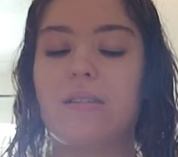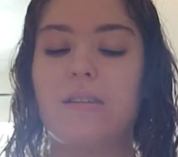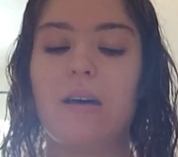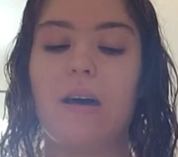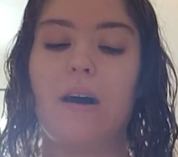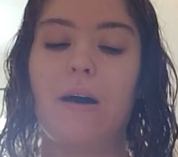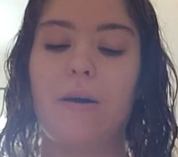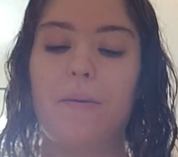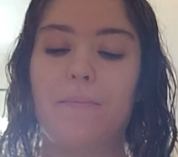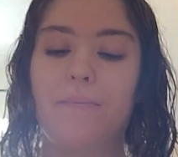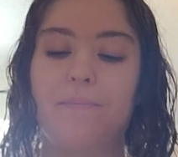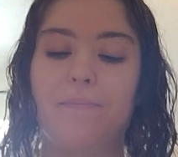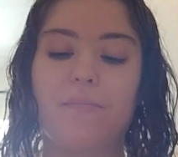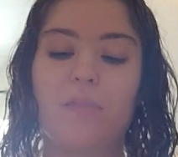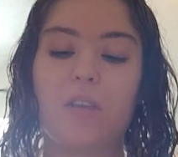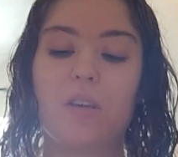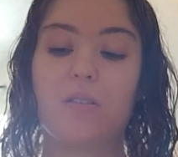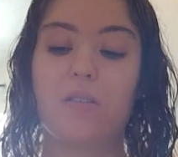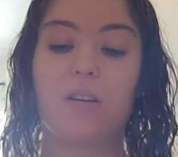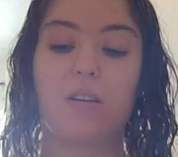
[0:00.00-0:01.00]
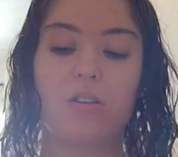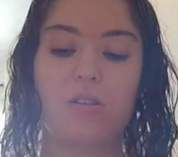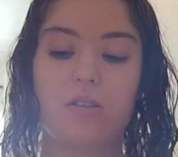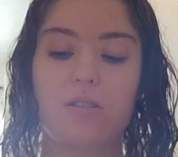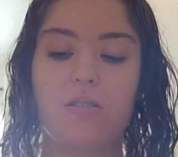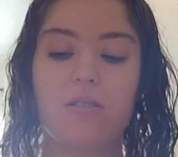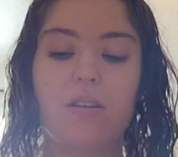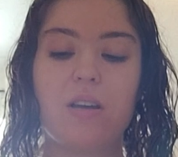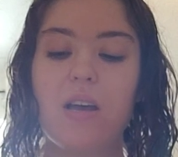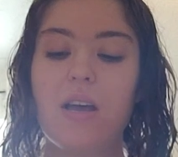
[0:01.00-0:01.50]
because I
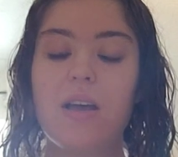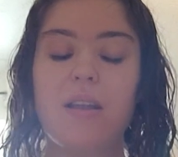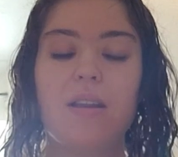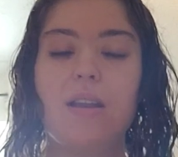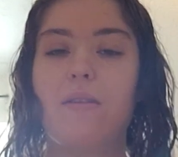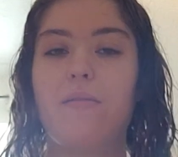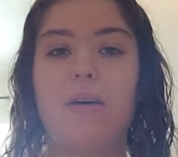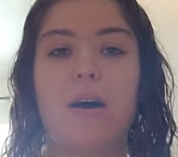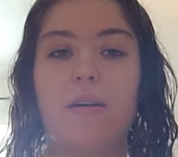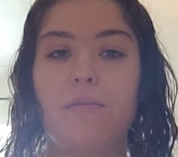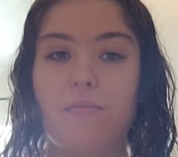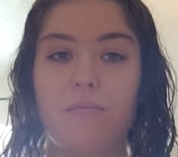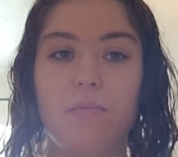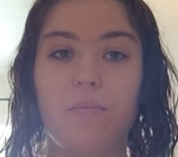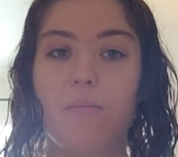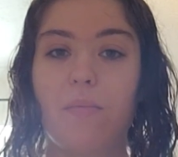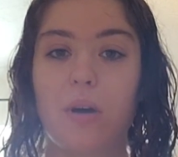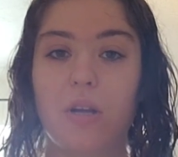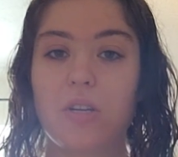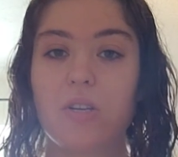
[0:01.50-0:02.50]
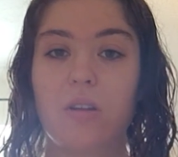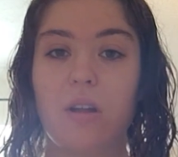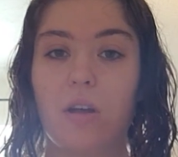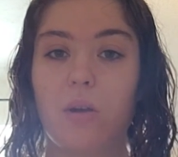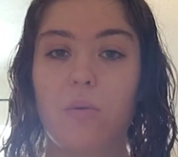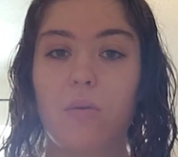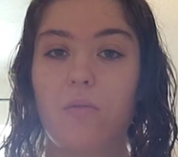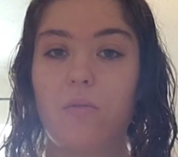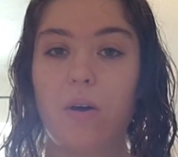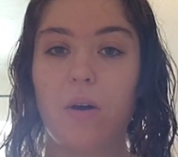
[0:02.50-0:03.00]
just never have much
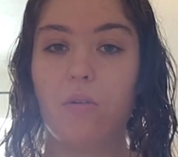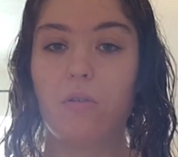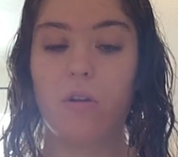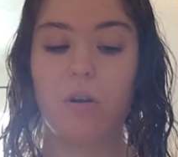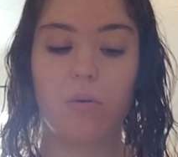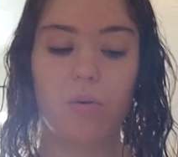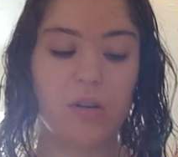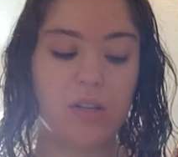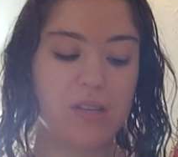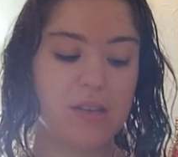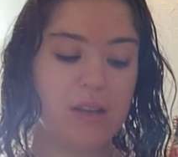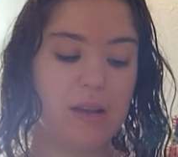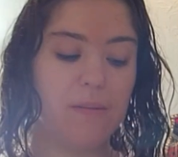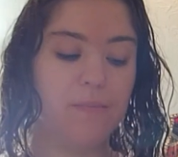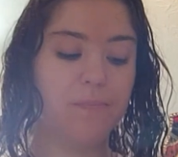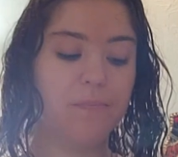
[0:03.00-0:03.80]
luck with Velcro, honestly.